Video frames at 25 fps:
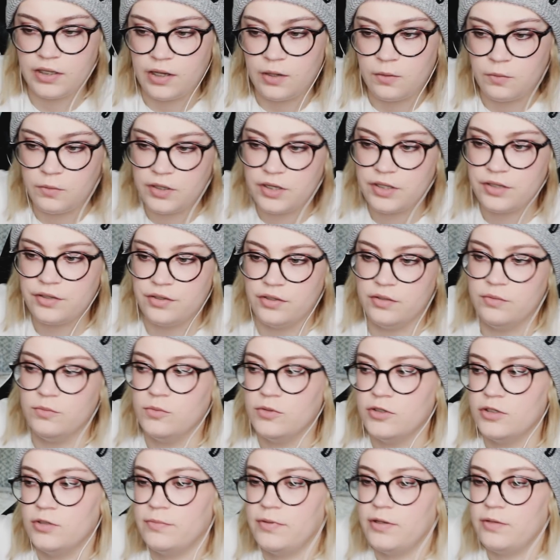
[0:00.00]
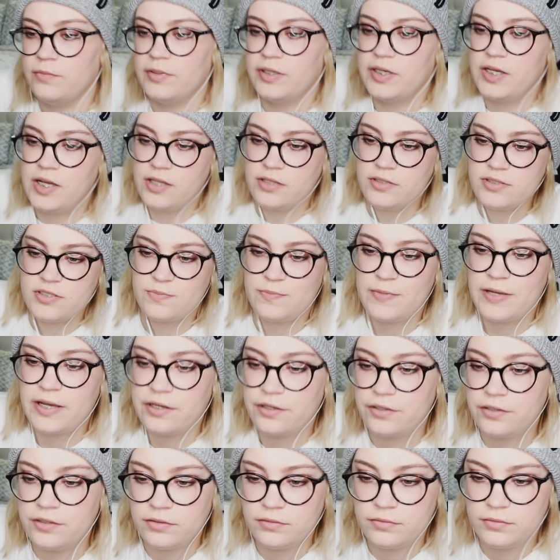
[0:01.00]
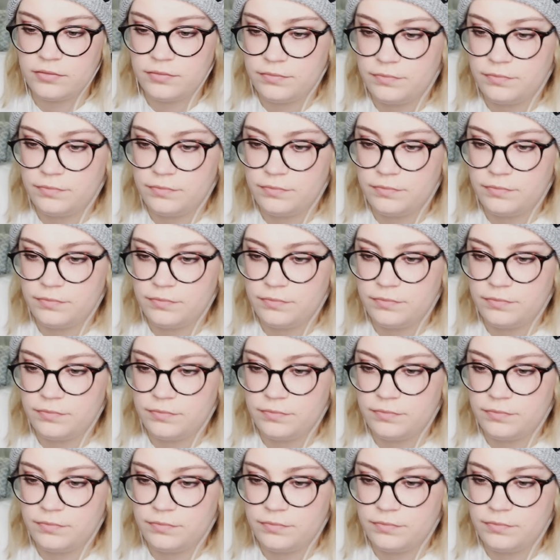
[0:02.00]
I want to learn more about Michaela's background.